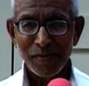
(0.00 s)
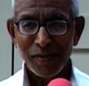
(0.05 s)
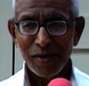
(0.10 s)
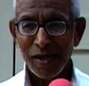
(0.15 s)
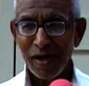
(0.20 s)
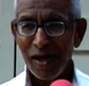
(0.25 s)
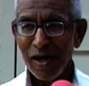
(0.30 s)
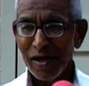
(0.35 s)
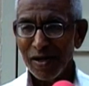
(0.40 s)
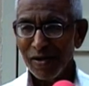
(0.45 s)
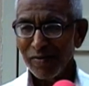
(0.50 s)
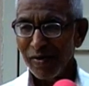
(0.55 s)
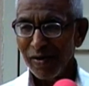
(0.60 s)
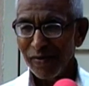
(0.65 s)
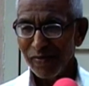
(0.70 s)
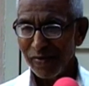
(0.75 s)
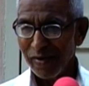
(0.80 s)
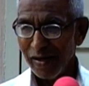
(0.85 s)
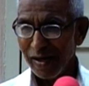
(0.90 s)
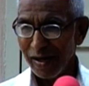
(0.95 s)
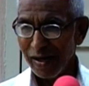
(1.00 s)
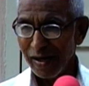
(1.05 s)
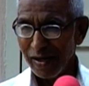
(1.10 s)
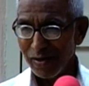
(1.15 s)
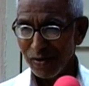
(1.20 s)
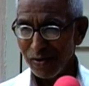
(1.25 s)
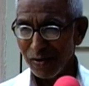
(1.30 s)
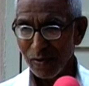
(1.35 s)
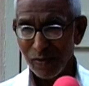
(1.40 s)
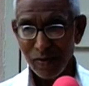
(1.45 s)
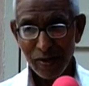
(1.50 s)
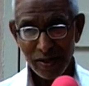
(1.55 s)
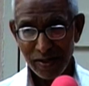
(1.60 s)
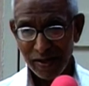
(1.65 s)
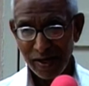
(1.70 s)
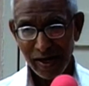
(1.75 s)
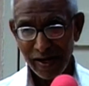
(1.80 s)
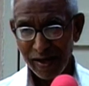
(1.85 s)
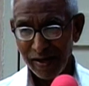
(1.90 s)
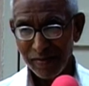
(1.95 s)
Let me forget what
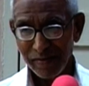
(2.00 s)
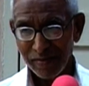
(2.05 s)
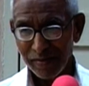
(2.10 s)
I am.